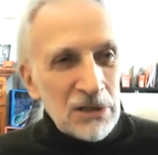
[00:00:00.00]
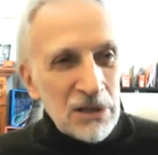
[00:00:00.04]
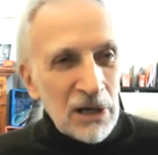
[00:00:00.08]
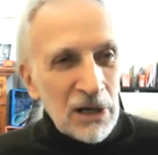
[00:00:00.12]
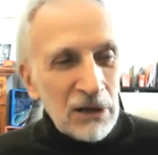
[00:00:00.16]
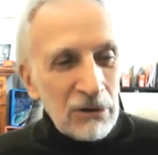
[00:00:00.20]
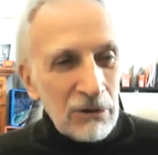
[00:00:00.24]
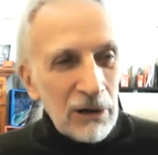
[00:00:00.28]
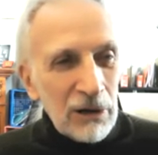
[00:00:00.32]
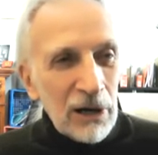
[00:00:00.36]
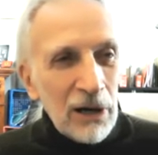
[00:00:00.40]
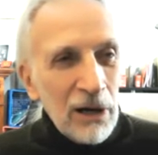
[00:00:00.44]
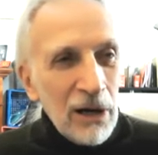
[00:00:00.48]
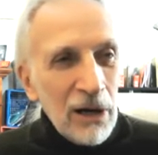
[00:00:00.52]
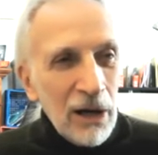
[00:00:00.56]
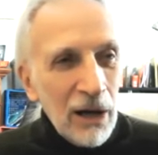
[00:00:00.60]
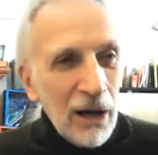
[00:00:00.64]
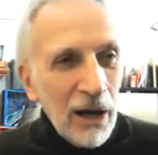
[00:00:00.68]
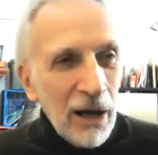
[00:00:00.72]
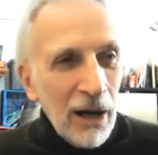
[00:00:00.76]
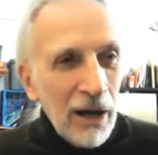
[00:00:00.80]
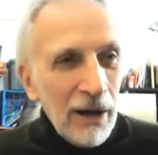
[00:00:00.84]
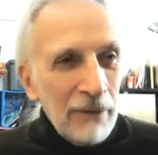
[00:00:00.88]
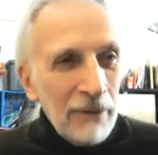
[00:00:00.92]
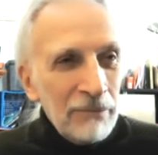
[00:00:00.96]
et cetera,
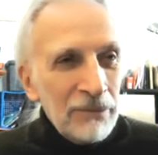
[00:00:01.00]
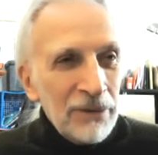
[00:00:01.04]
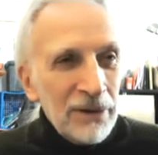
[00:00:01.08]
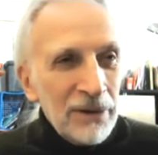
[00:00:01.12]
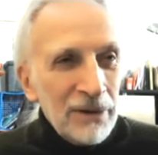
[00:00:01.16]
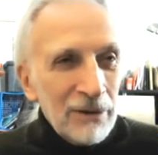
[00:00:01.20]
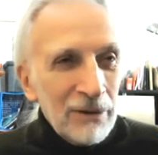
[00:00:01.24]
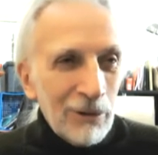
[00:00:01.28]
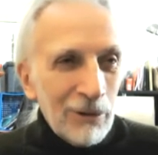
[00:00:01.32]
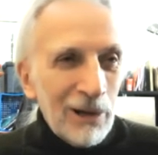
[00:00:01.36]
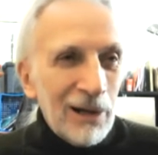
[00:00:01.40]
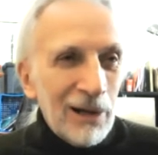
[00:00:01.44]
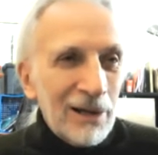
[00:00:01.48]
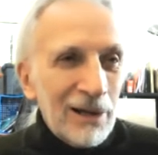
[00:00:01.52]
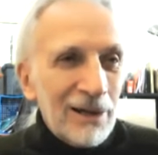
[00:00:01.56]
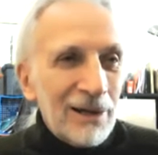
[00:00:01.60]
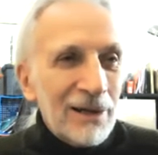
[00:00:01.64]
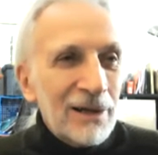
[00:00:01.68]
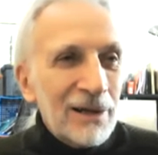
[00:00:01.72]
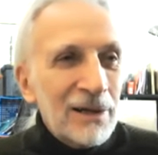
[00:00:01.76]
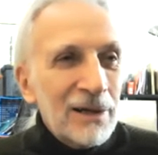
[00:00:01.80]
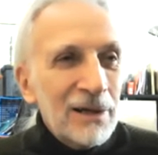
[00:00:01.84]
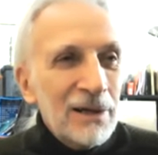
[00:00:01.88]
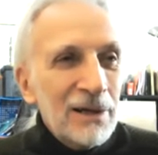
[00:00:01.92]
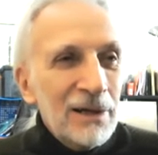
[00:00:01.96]

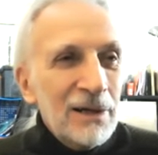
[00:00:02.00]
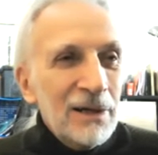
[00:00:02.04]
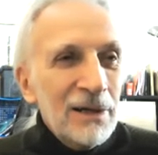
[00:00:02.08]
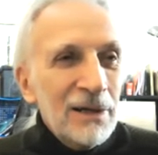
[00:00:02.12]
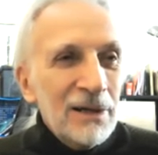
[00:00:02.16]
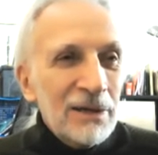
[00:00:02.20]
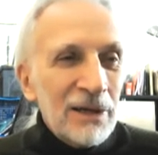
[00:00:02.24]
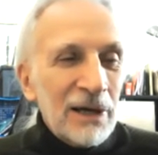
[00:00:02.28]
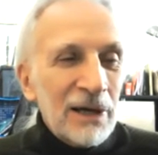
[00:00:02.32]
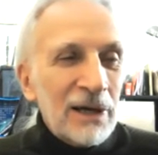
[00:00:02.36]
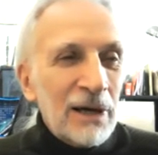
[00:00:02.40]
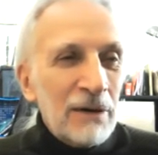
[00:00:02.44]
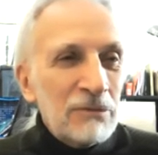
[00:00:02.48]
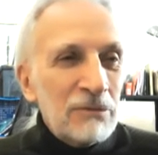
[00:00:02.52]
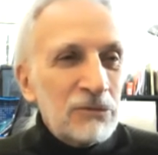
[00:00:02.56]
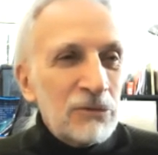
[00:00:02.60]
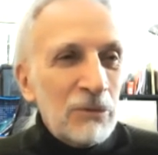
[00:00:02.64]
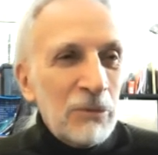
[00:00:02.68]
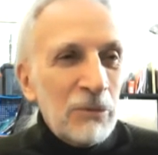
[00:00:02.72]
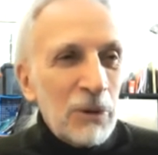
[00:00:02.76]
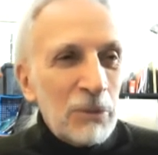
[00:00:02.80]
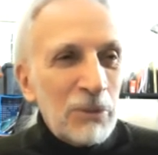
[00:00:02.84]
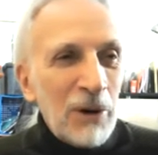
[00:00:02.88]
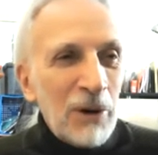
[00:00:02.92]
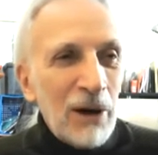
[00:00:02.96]
well, that comes
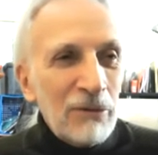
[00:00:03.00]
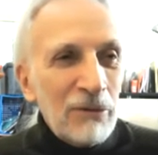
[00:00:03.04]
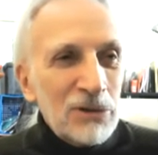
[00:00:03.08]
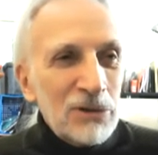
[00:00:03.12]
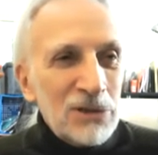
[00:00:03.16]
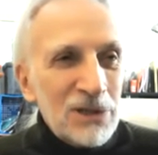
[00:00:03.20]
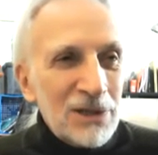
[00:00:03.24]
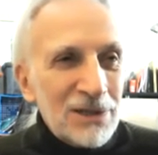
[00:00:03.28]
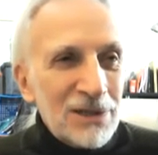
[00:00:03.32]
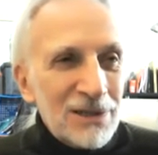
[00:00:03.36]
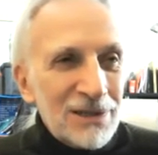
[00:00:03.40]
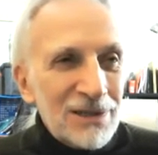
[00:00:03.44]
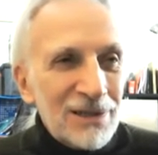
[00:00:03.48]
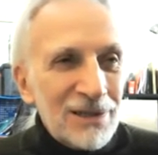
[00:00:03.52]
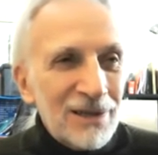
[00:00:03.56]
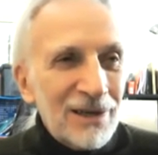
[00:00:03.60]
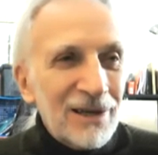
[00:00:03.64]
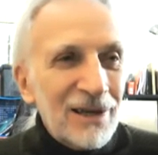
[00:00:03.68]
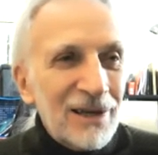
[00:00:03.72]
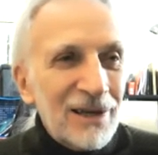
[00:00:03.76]
from the provinces.